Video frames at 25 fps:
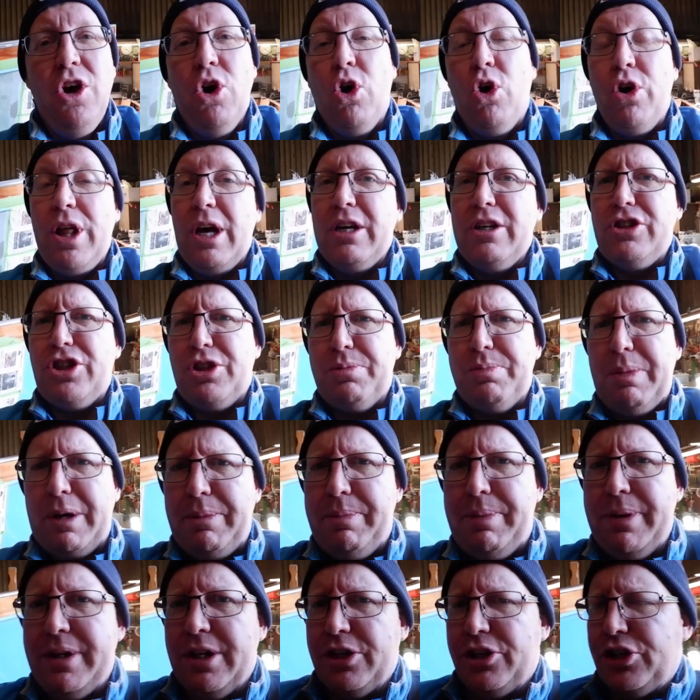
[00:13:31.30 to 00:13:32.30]
Or that just might
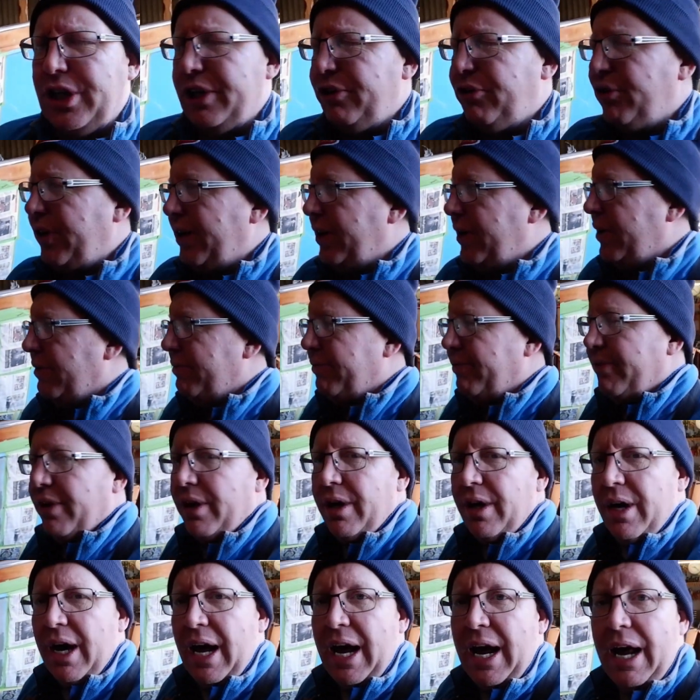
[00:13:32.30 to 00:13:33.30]
be in the shed right enough.
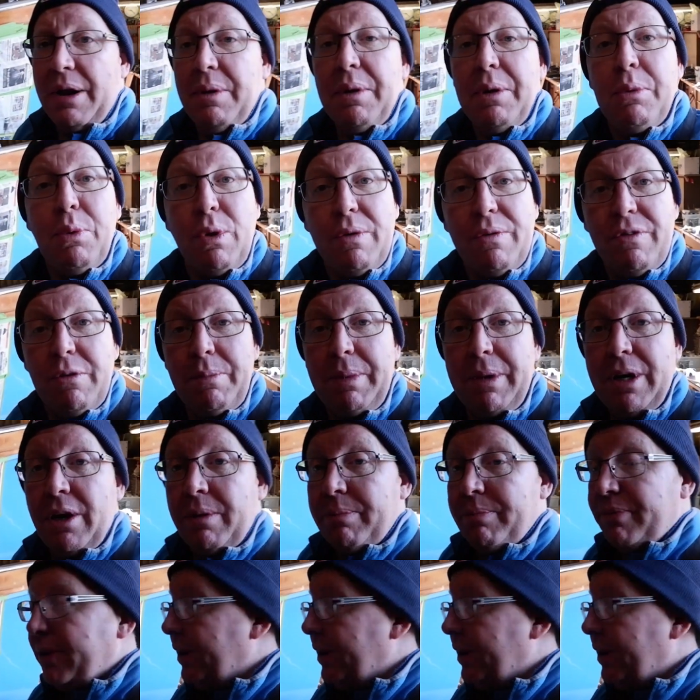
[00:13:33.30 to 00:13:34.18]
Anyway, what have I been up